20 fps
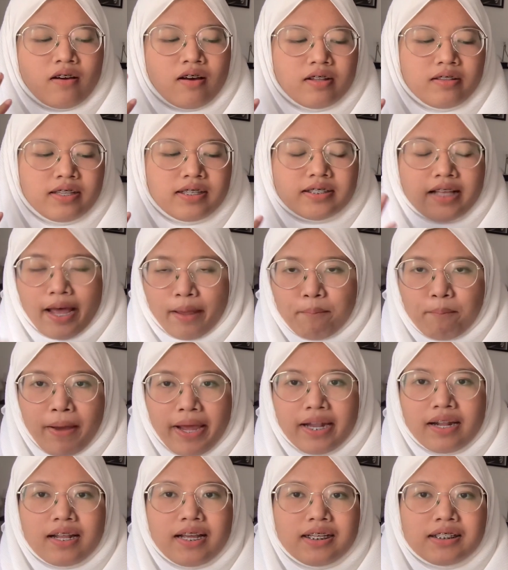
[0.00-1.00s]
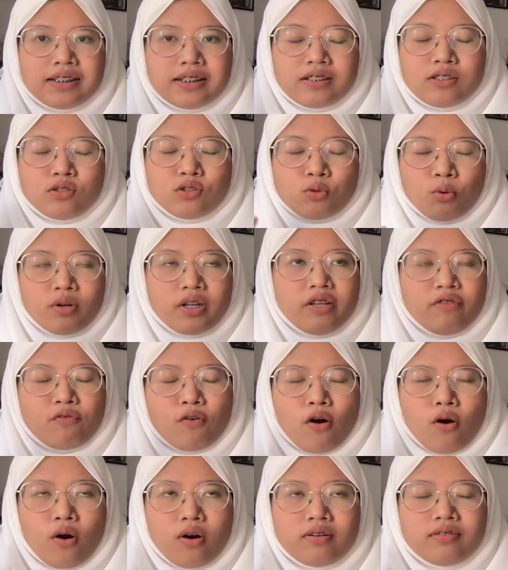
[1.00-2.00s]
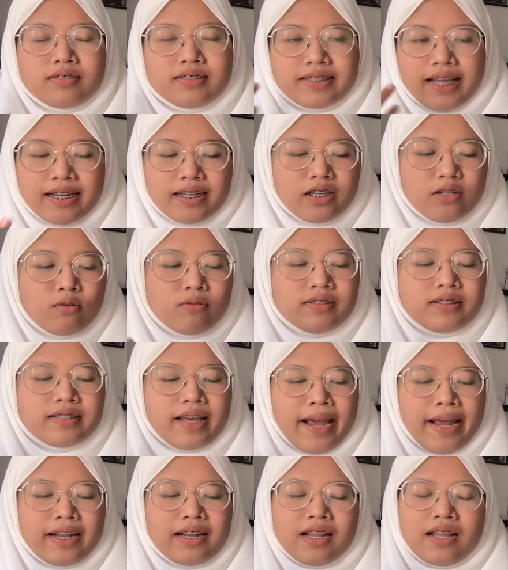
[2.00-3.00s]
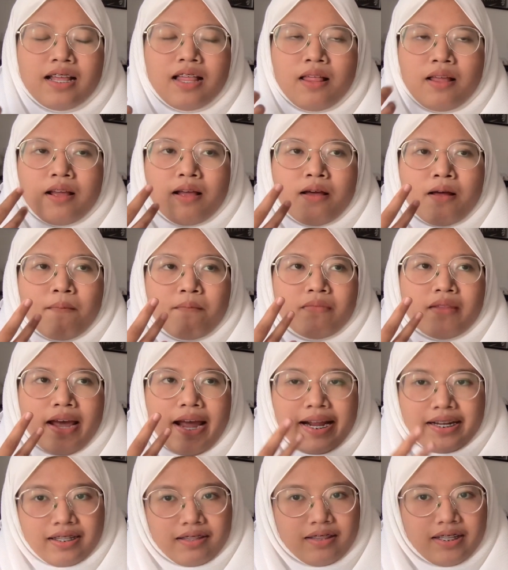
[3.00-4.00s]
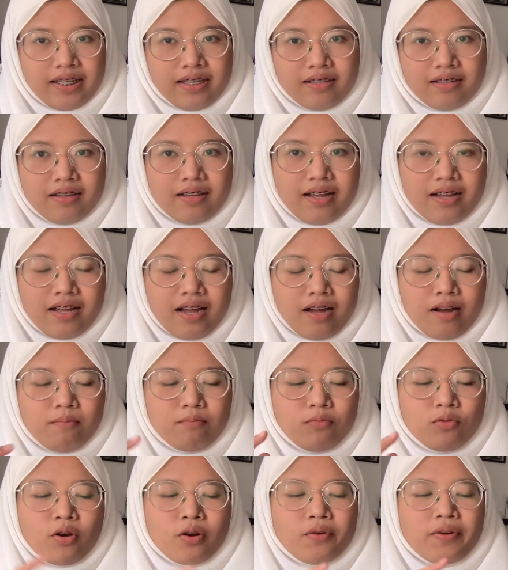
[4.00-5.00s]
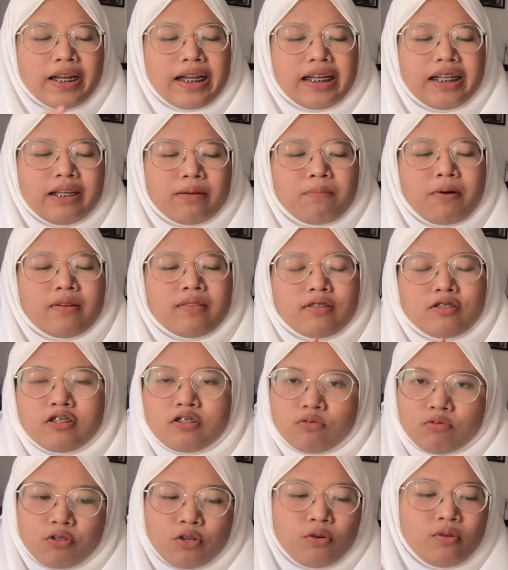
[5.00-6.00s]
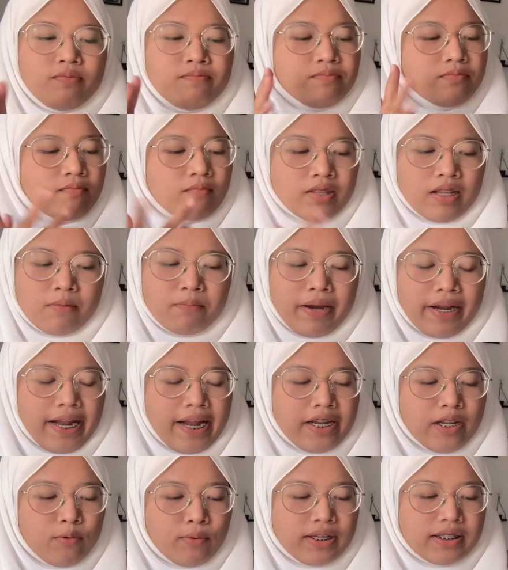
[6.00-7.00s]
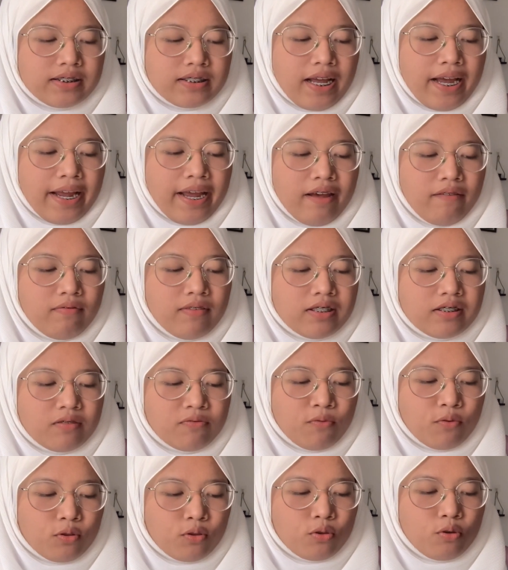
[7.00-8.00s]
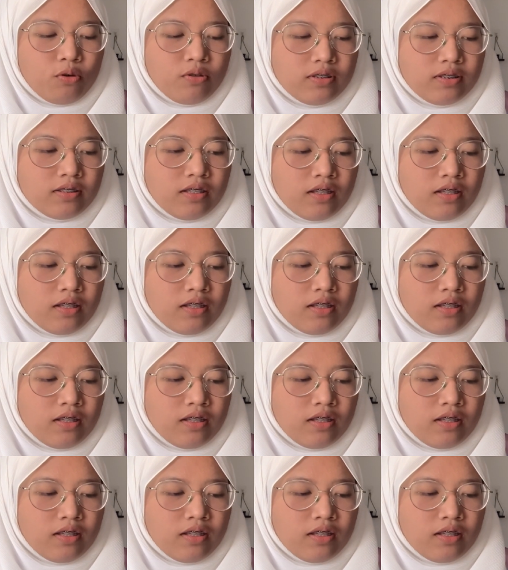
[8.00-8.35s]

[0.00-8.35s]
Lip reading: this iPad is solely for study notes and editing. Not really about the studio, but anyways, I have these photos